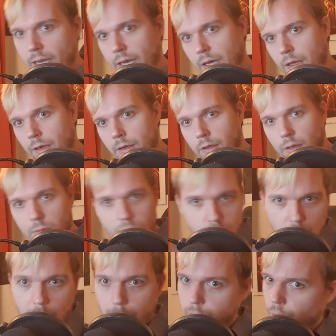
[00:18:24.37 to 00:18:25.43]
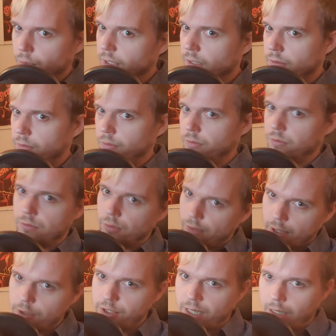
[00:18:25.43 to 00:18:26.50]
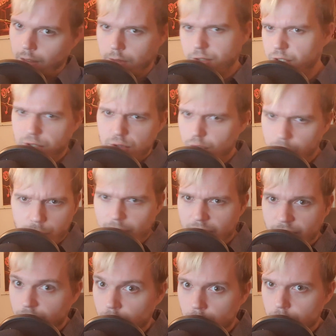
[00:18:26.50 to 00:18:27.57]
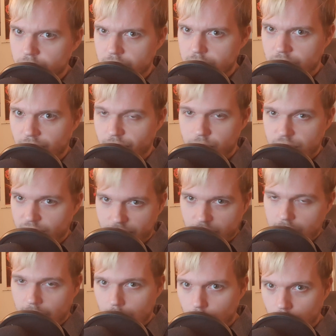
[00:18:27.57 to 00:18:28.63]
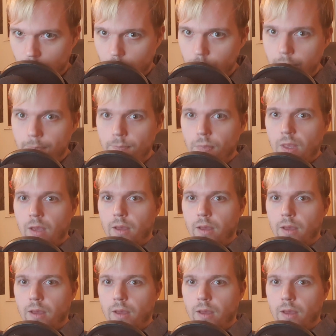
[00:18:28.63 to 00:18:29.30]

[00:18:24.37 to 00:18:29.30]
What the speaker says: and uploading it to their channels, just, get views and stuff for stuff that they don't own,